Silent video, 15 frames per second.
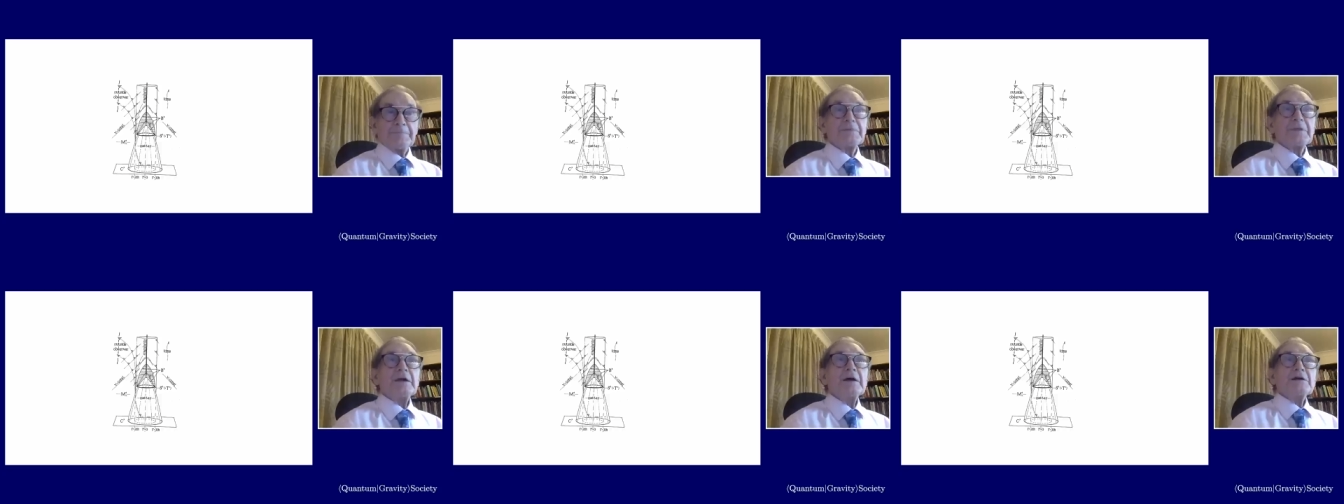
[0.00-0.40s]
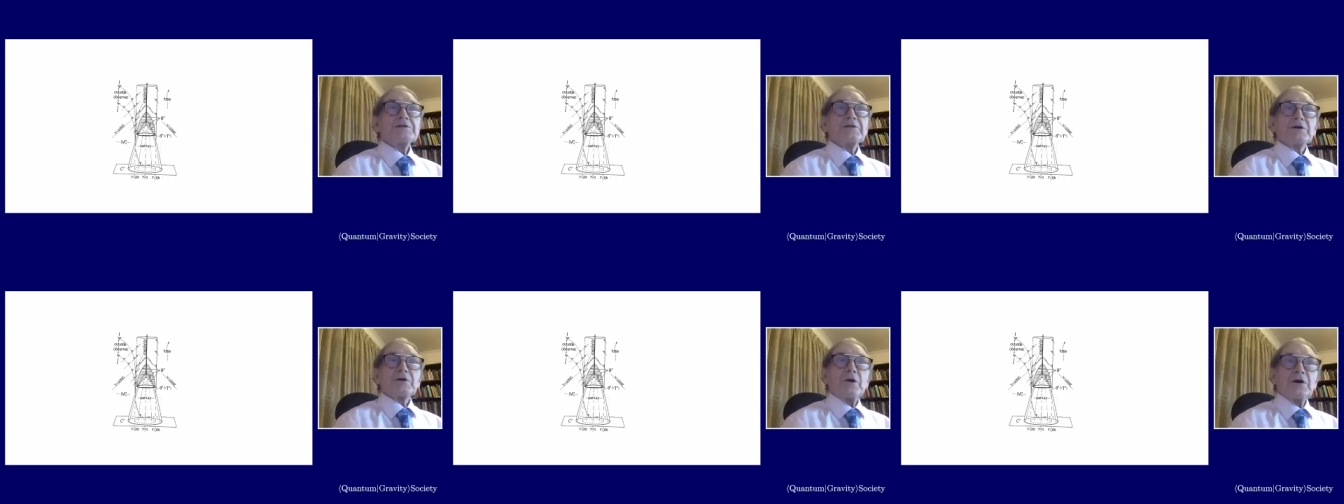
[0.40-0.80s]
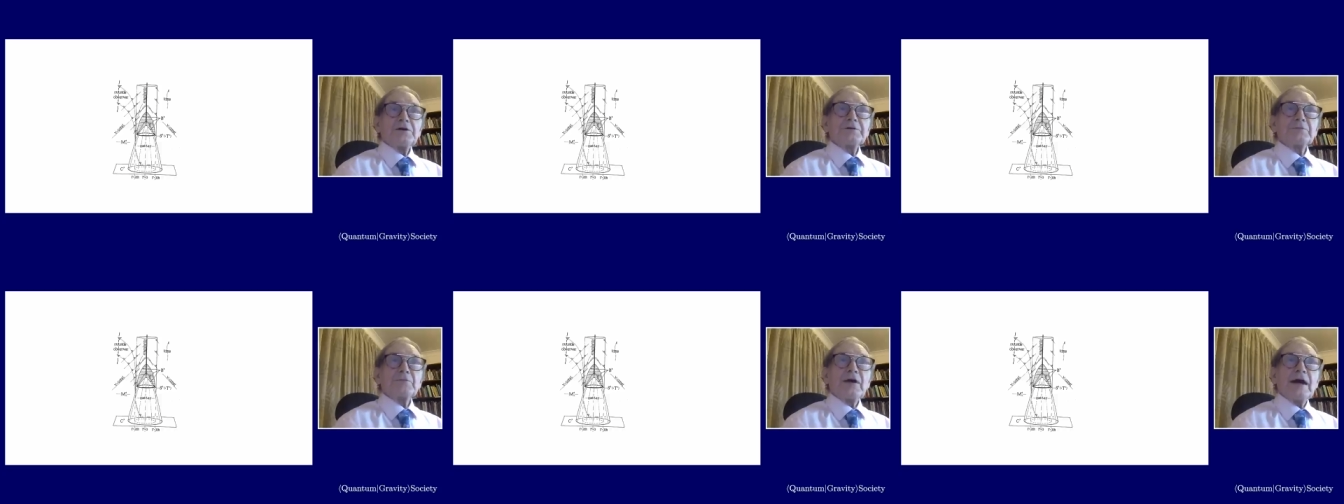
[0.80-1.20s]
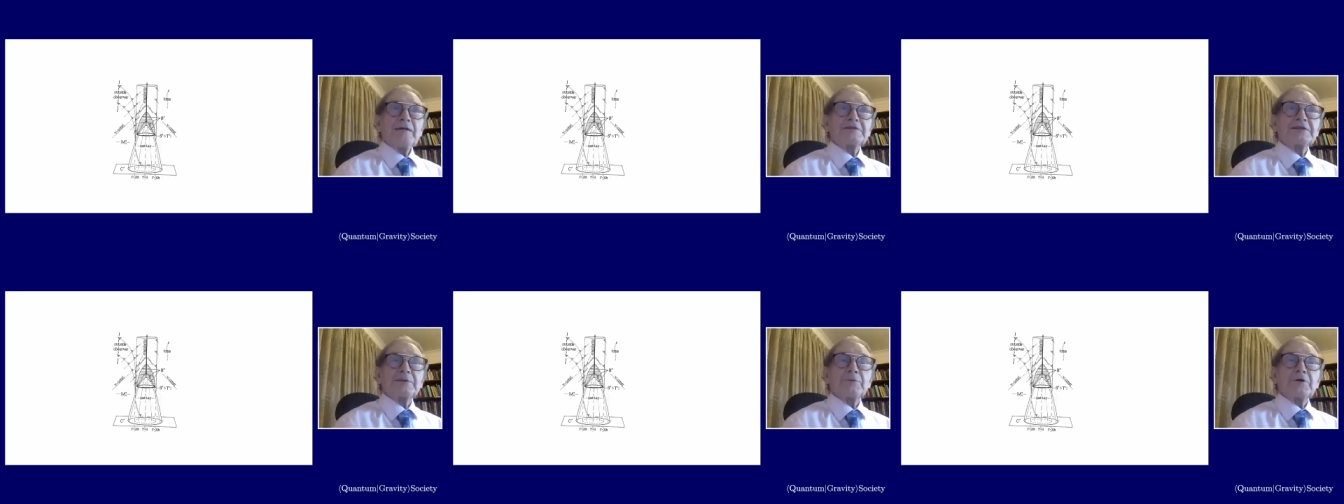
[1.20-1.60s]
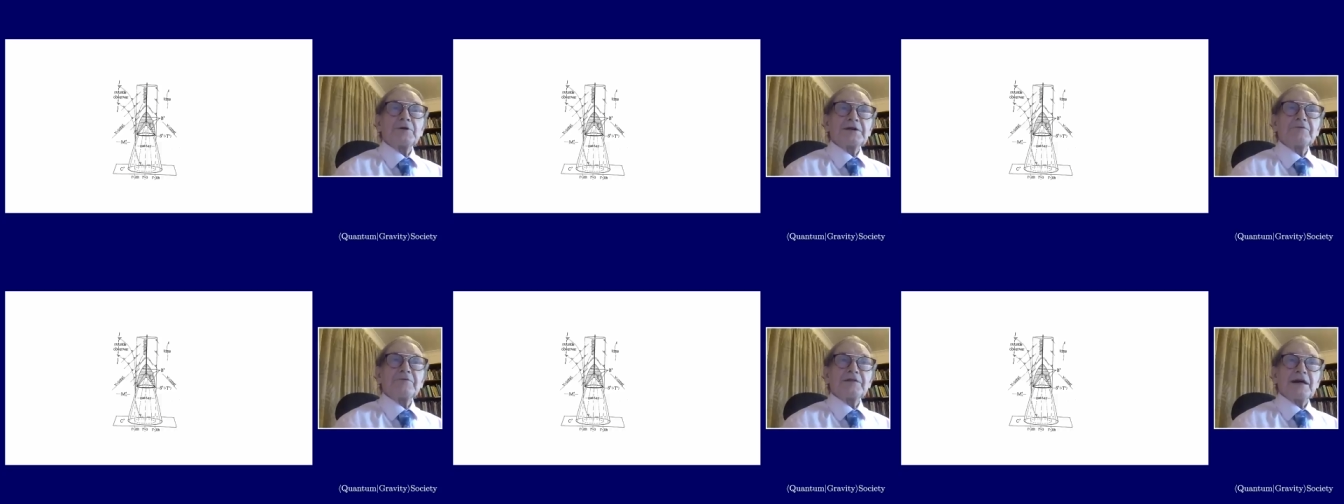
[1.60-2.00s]
So that quantum gravity, whatever
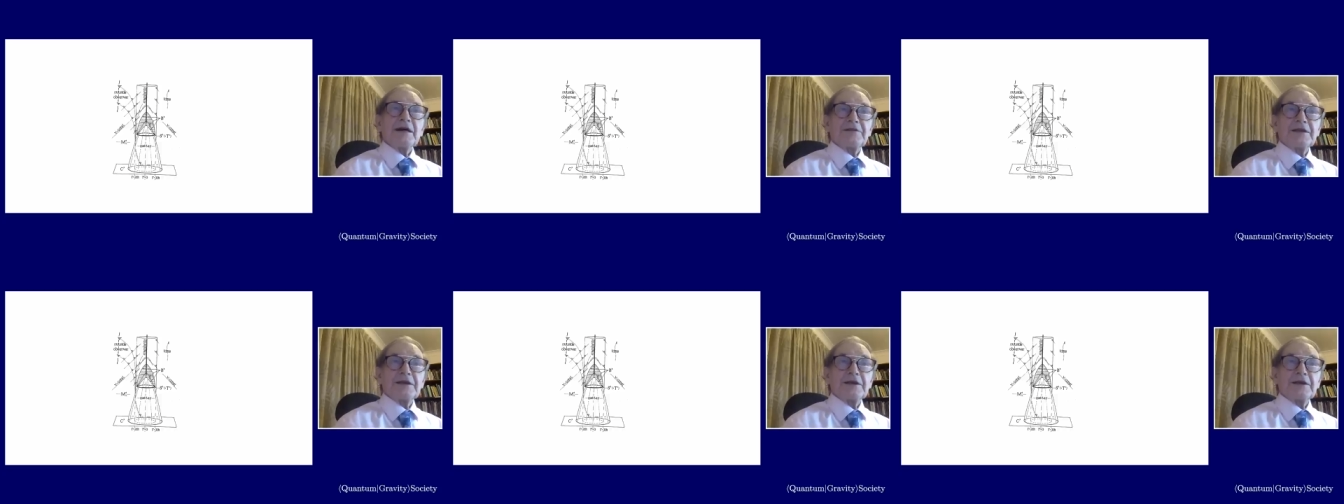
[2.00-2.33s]
that theory